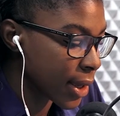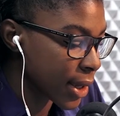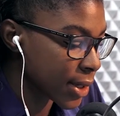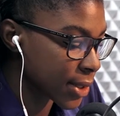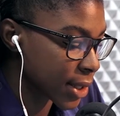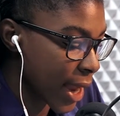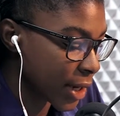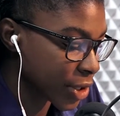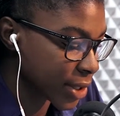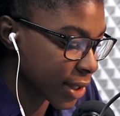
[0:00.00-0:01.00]
It is an
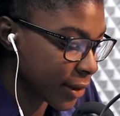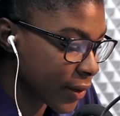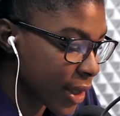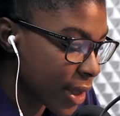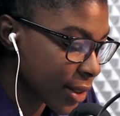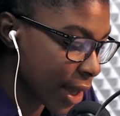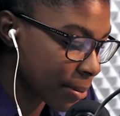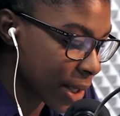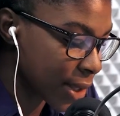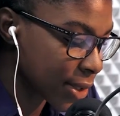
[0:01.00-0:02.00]
adjective that
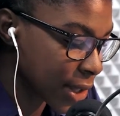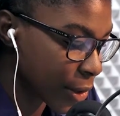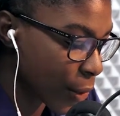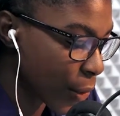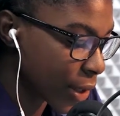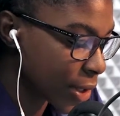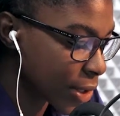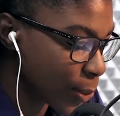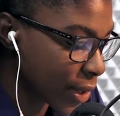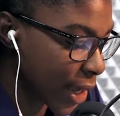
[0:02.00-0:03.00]
means in
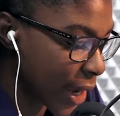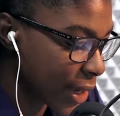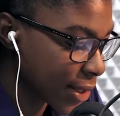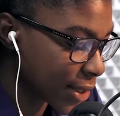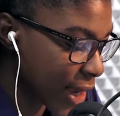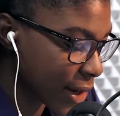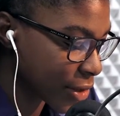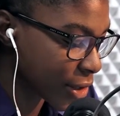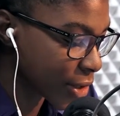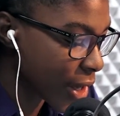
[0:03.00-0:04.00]
accordance with the highest
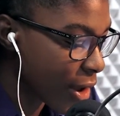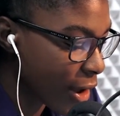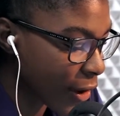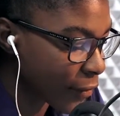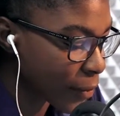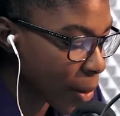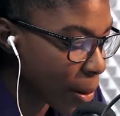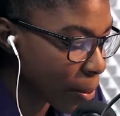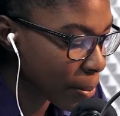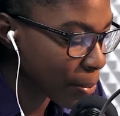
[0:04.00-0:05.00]
standards of
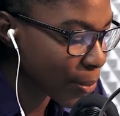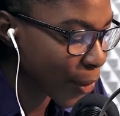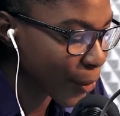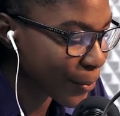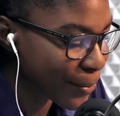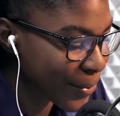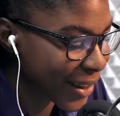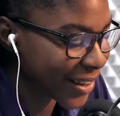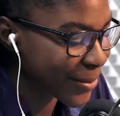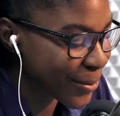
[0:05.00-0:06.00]

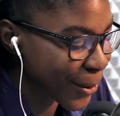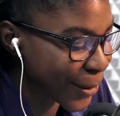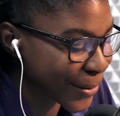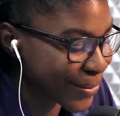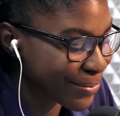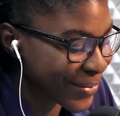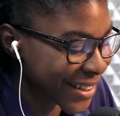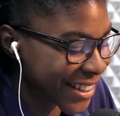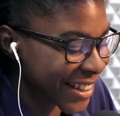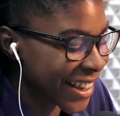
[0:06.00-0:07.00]

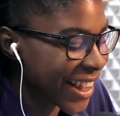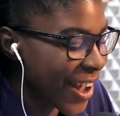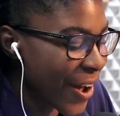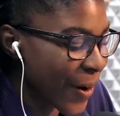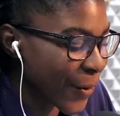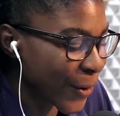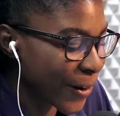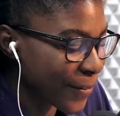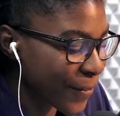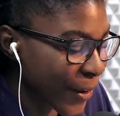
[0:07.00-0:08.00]
propriety
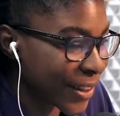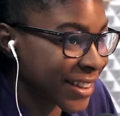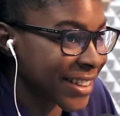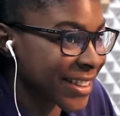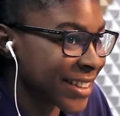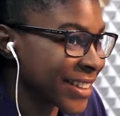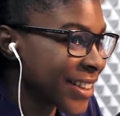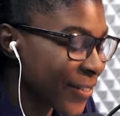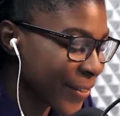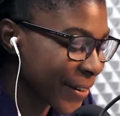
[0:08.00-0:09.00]
or faultlessness.